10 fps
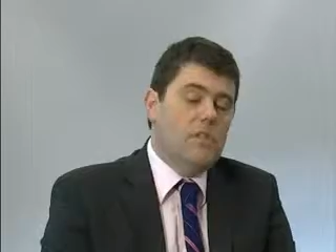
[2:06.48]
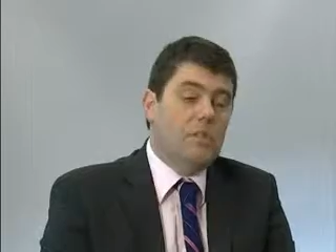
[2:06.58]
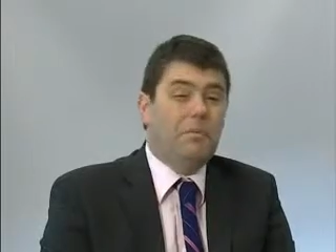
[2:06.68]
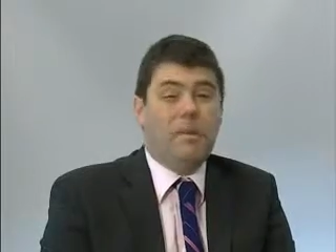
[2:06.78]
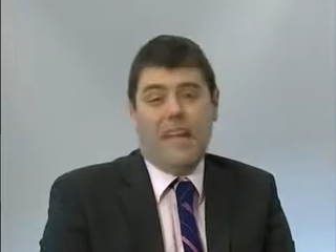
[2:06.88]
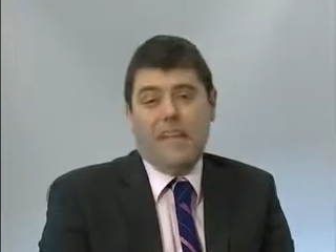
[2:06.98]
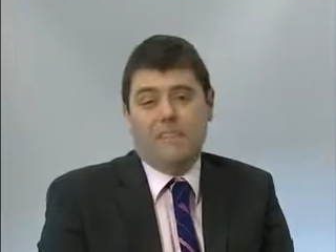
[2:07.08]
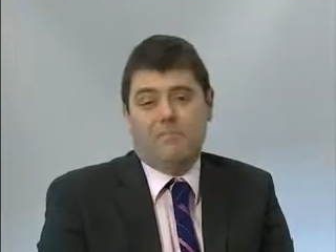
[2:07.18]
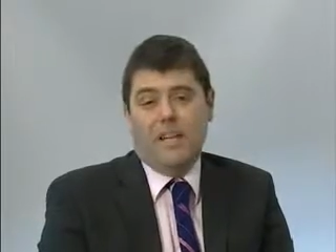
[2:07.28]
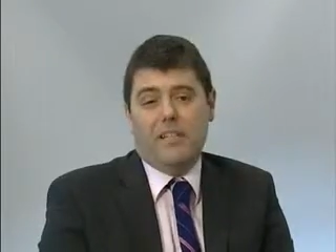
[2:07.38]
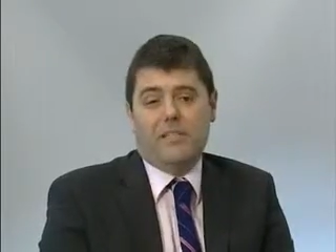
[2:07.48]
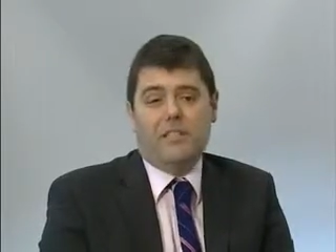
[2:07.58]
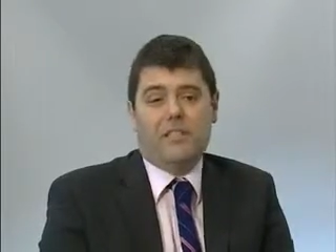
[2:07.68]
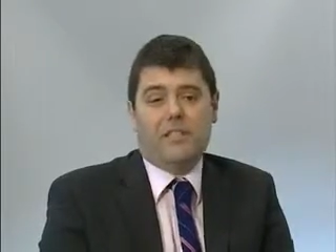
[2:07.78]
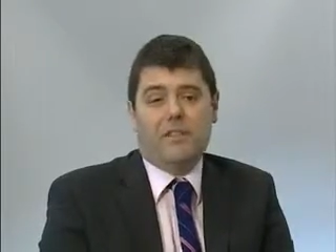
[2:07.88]
Top of my head,
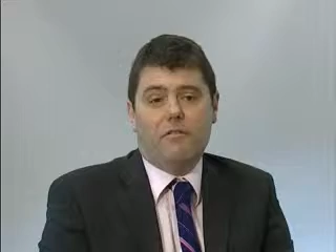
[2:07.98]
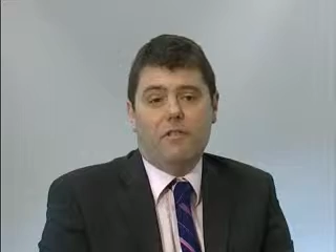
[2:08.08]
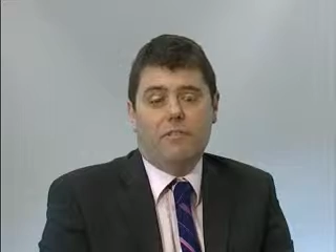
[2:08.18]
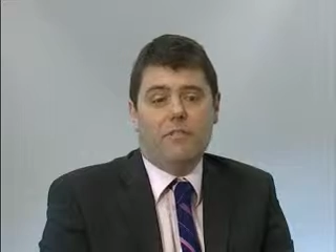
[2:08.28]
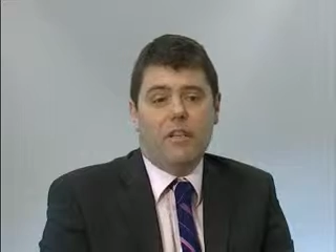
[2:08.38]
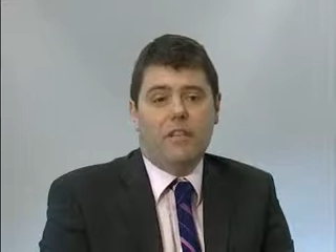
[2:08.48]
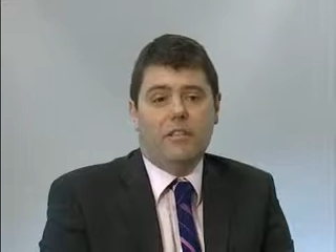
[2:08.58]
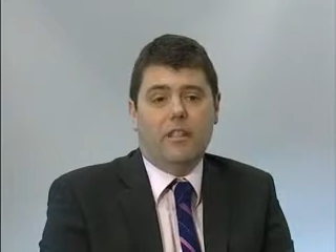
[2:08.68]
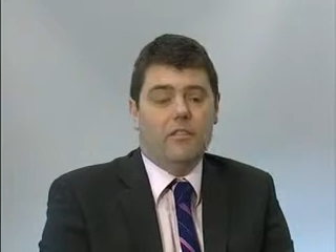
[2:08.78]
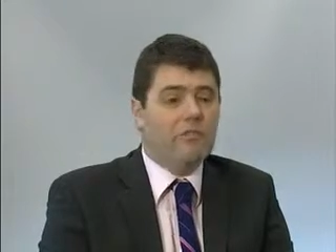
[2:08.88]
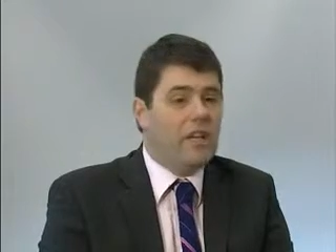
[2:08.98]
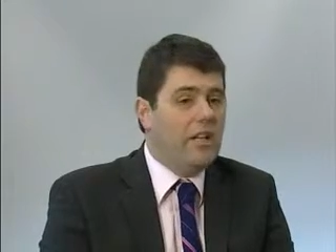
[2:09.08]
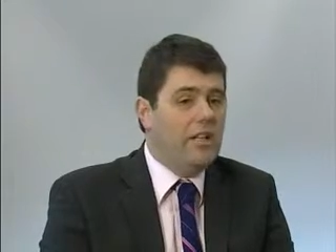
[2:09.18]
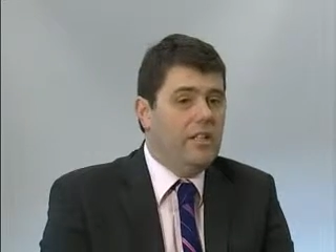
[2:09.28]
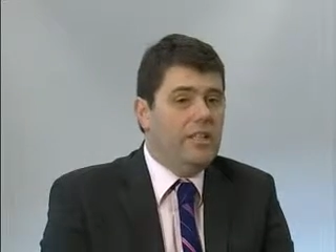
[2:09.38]
maintenance currently running 100k
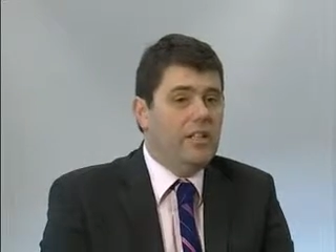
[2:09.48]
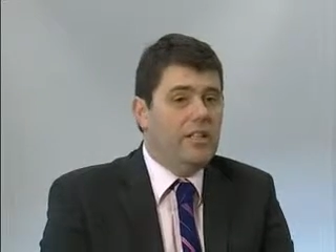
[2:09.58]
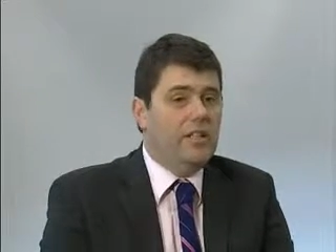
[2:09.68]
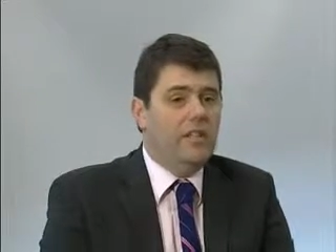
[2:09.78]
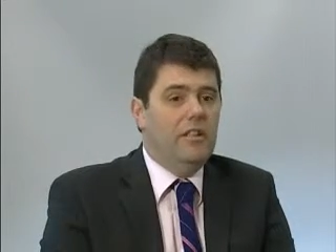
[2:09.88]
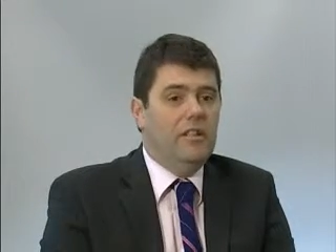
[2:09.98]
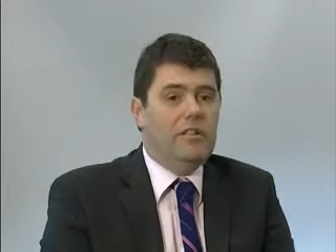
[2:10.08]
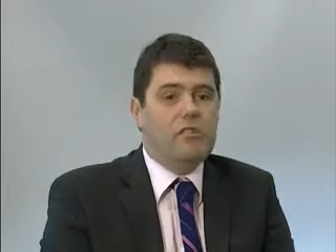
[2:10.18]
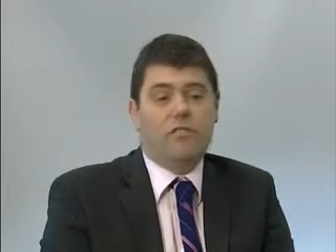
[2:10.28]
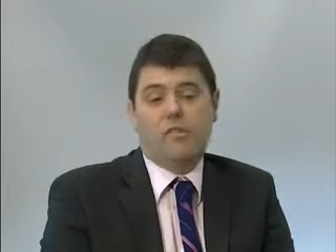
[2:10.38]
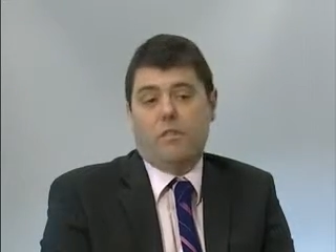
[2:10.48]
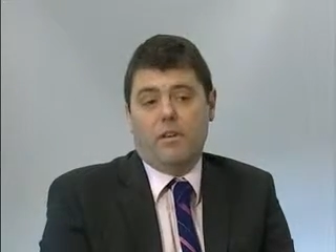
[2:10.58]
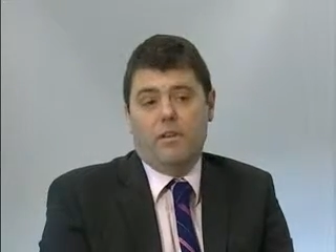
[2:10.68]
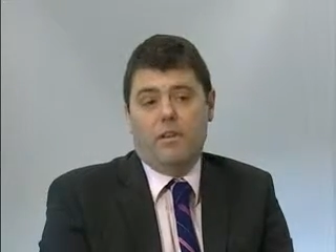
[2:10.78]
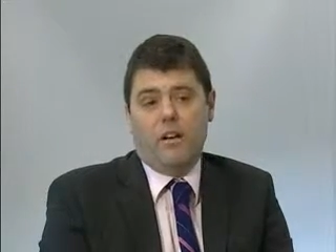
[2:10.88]
a year, insurance
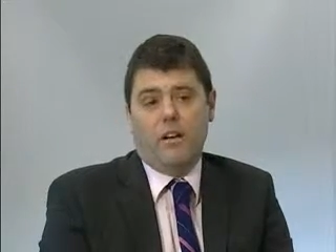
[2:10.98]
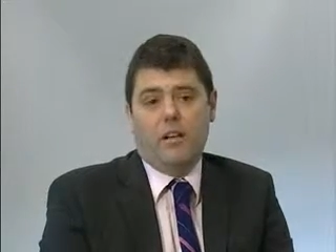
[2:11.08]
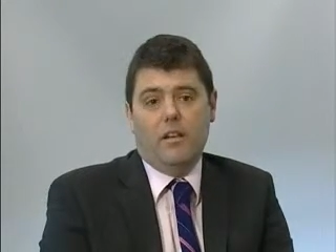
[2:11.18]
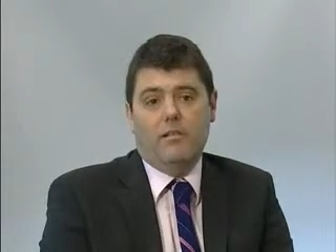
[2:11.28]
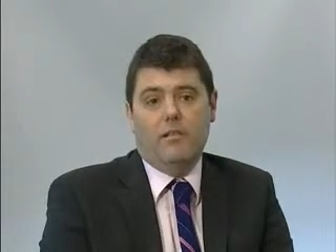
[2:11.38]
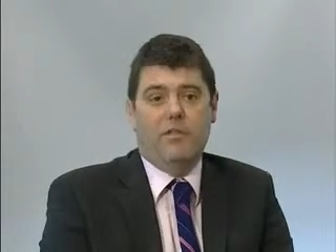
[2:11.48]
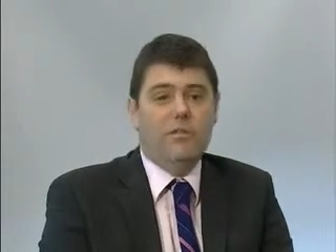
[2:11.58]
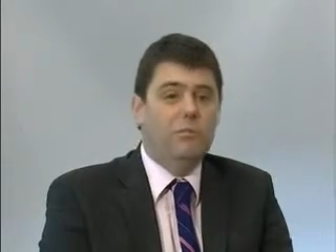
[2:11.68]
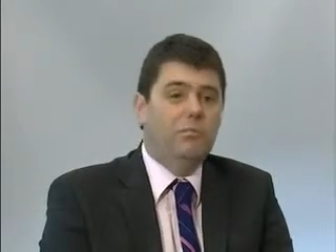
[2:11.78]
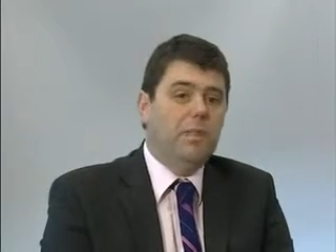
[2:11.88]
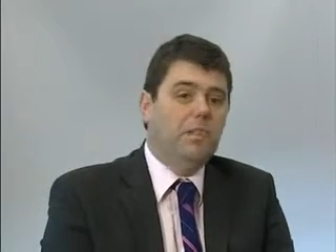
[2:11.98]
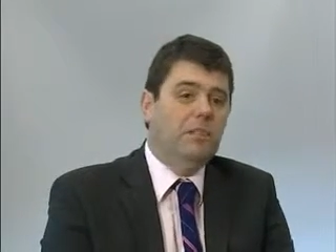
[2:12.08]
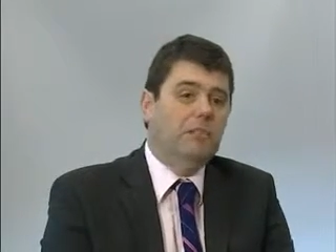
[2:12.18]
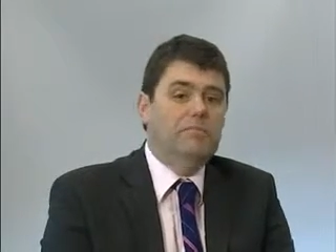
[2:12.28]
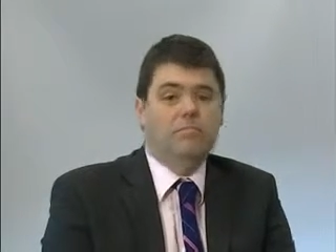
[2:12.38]
25, fuel
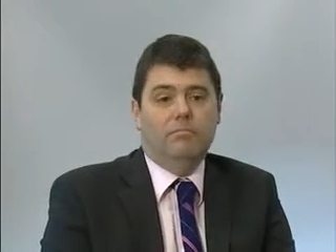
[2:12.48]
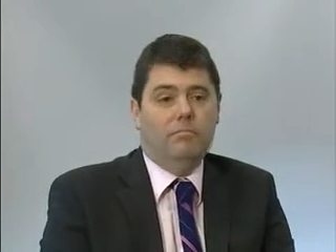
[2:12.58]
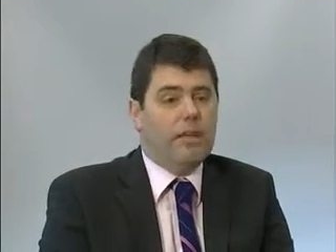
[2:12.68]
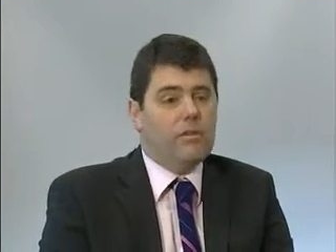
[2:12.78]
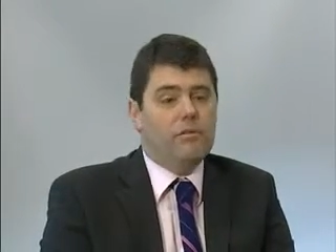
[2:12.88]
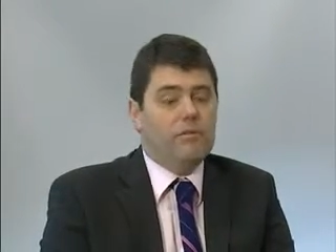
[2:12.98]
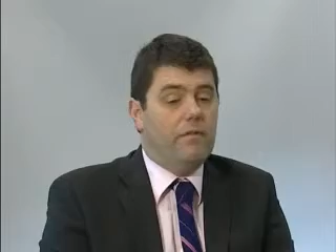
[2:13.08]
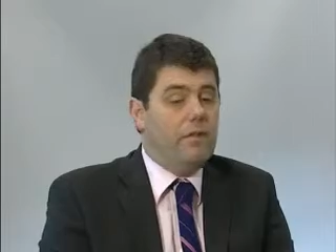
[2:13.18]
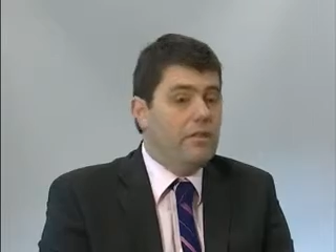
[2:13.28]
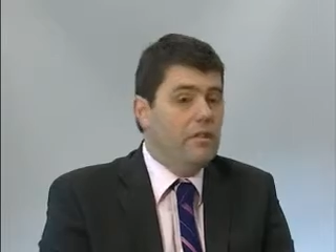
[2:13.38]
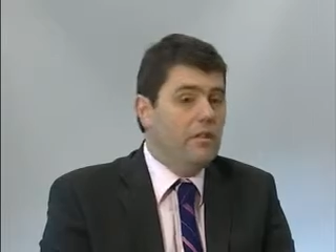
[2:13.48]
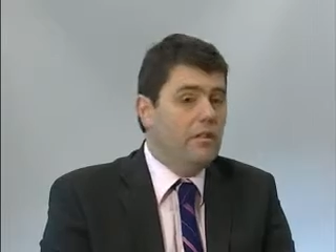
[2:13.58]
bill about 250.